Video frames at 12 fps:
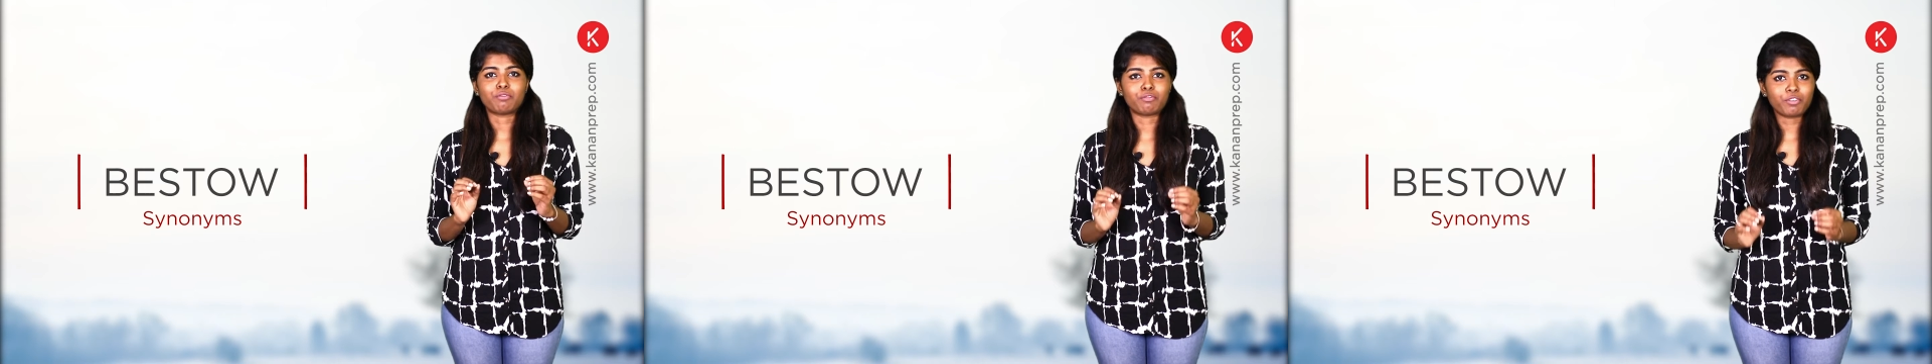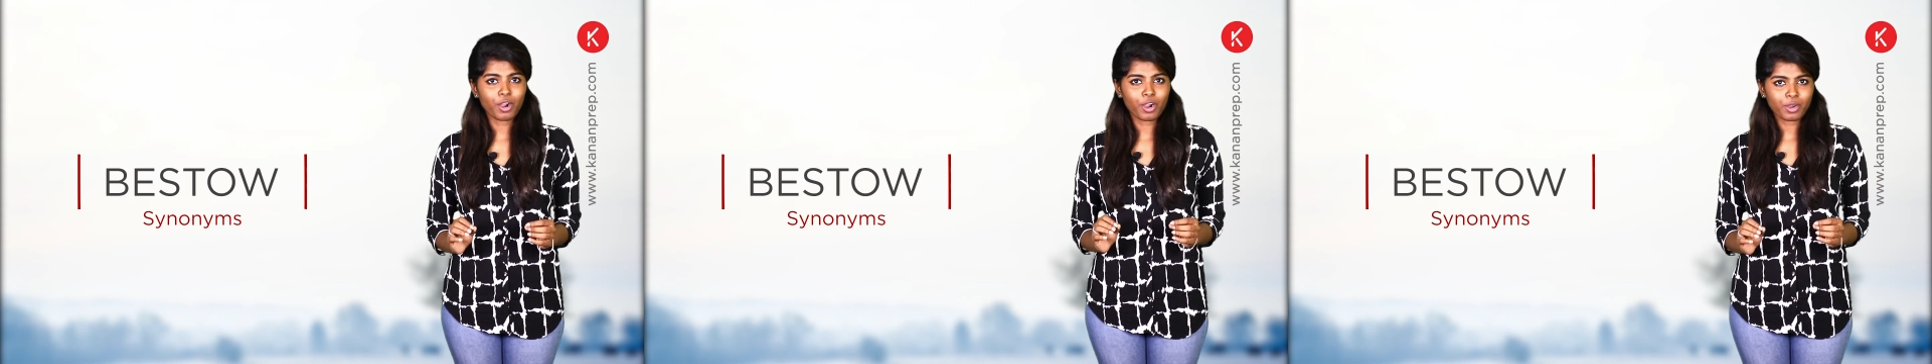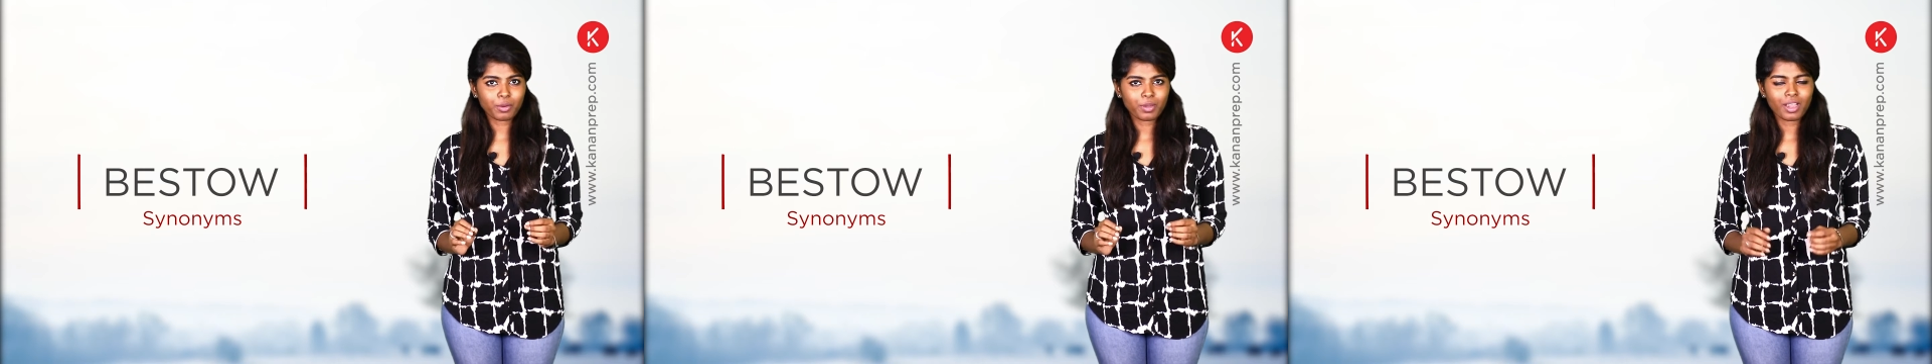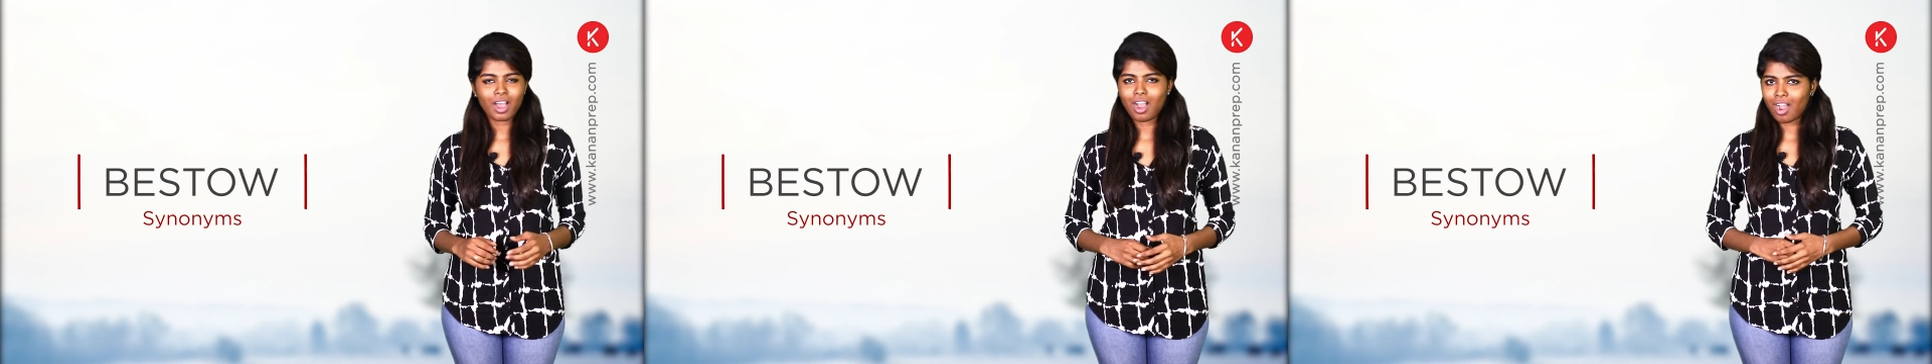verb
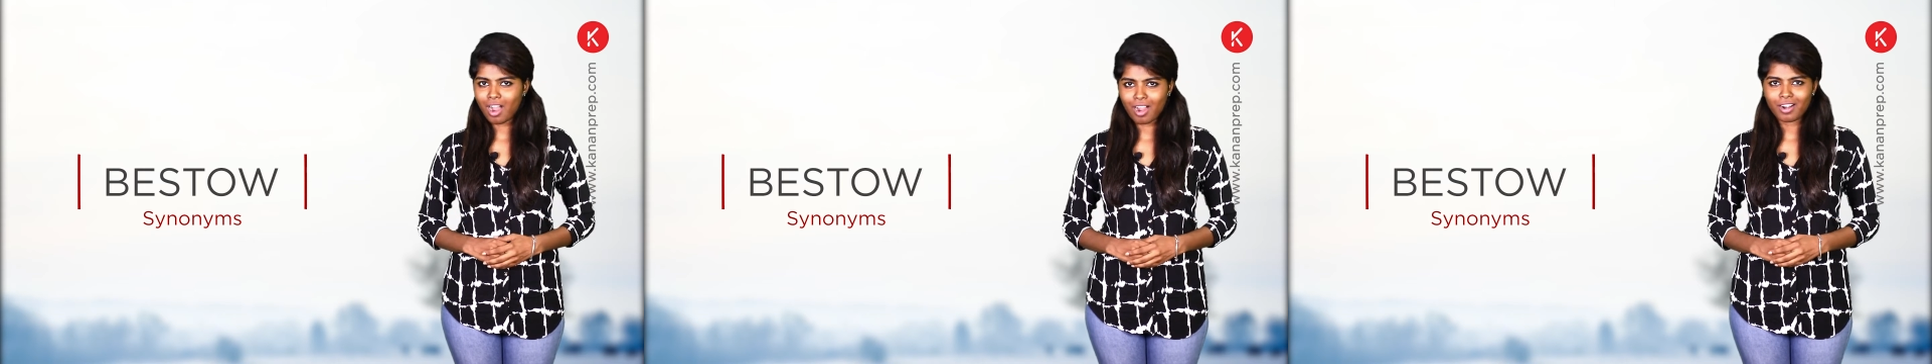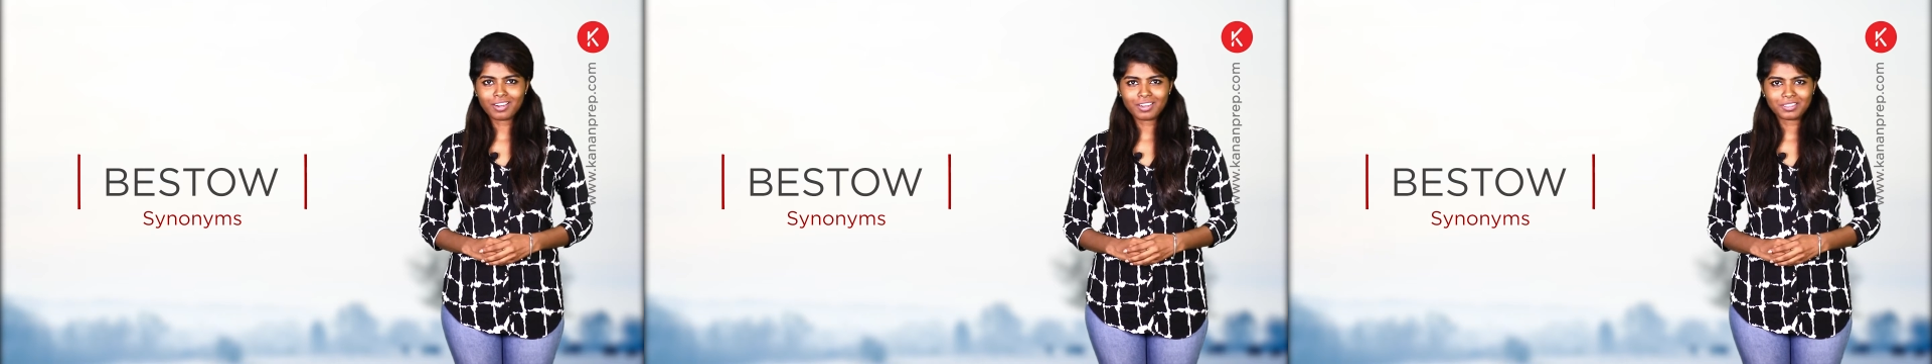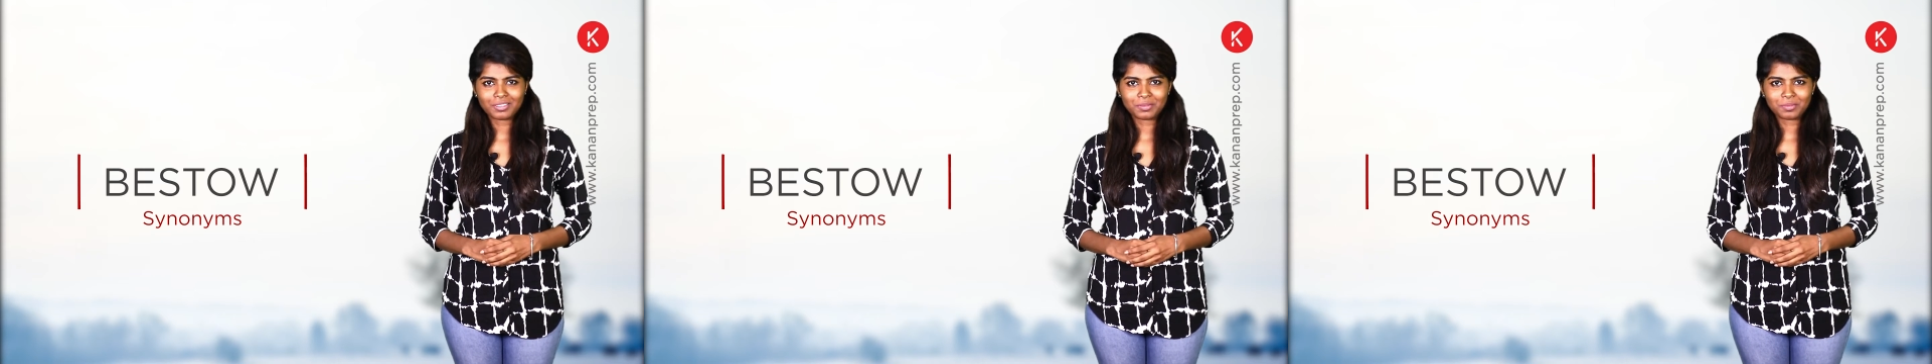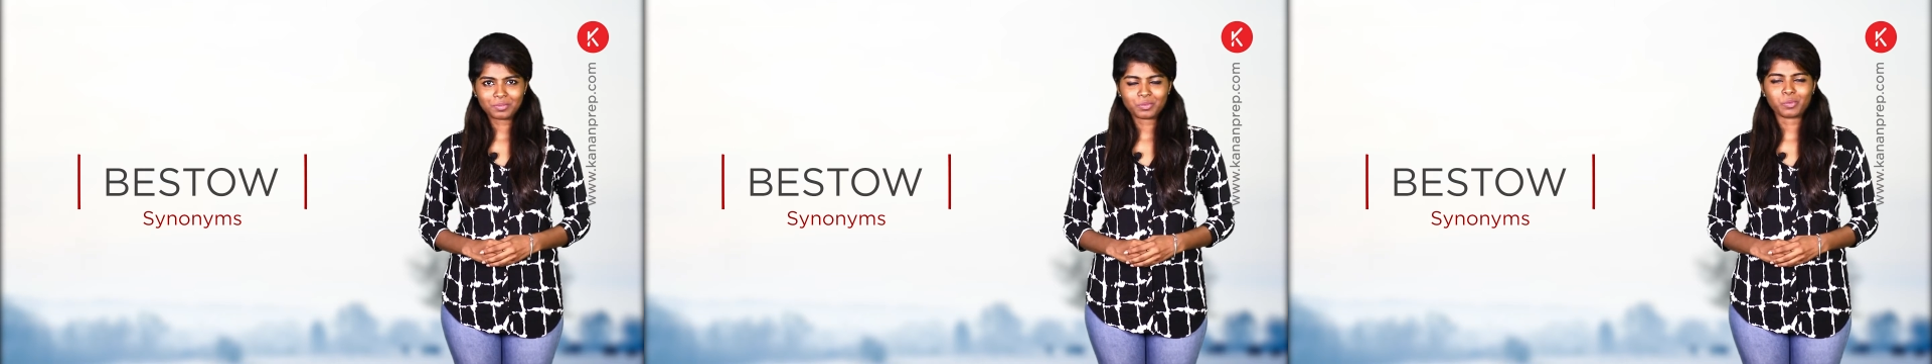are,
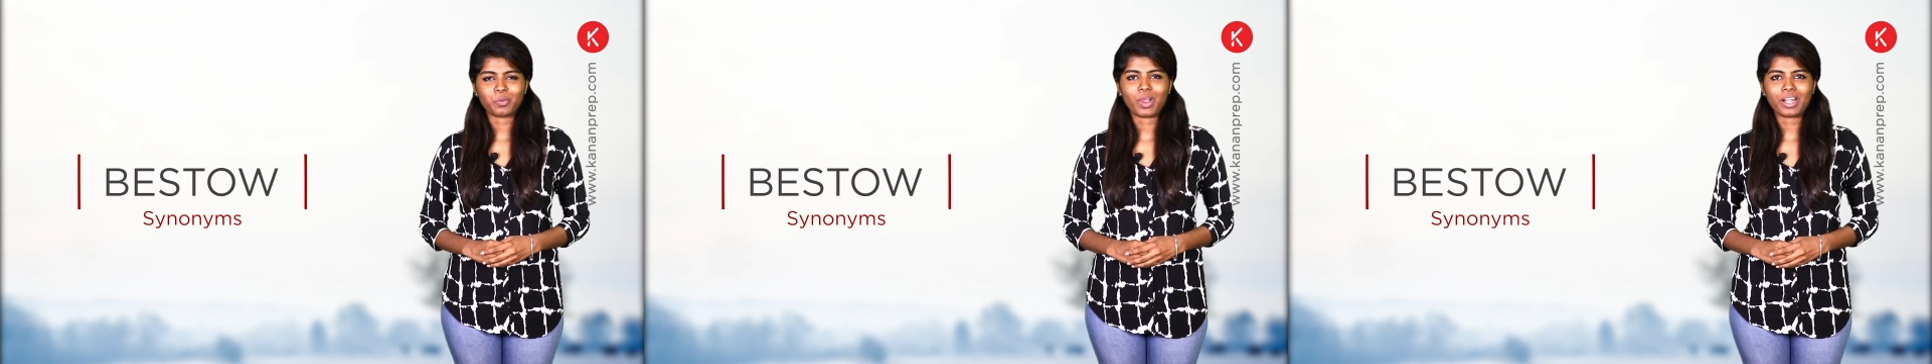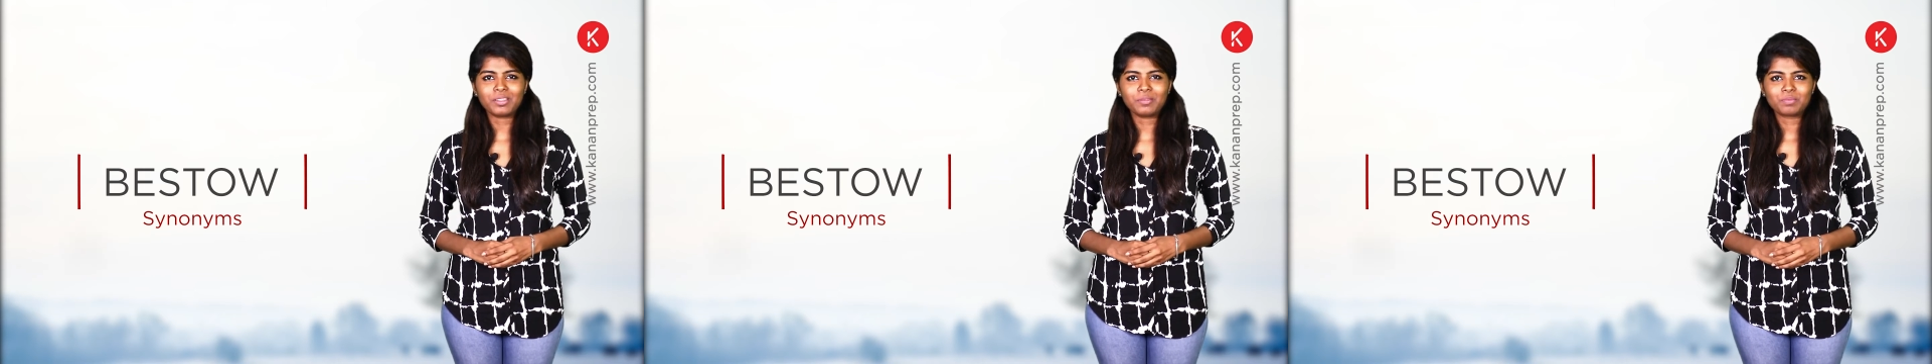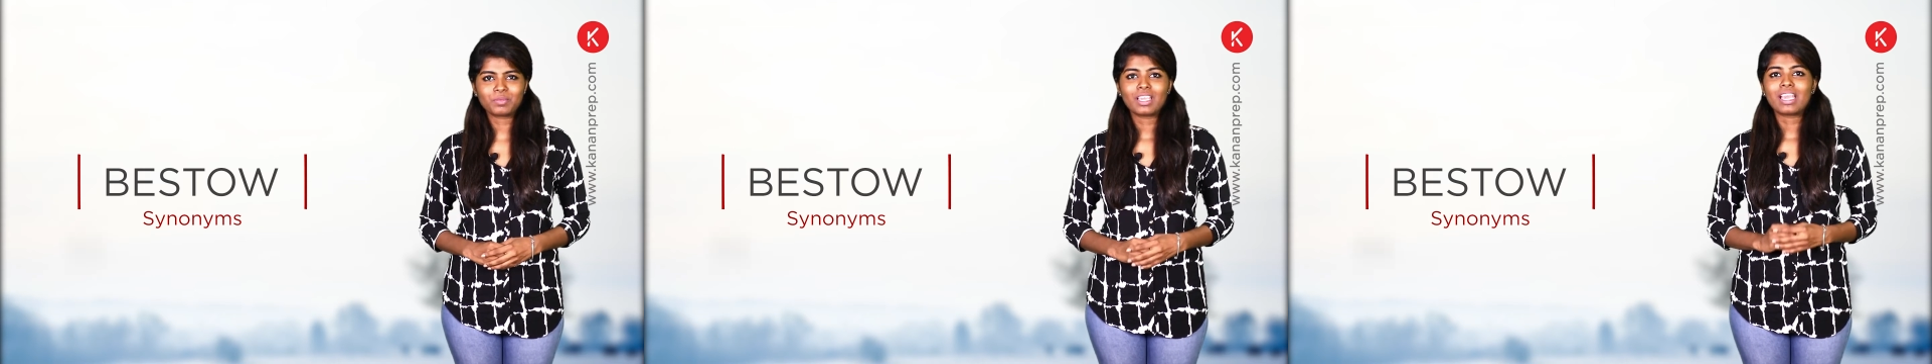well,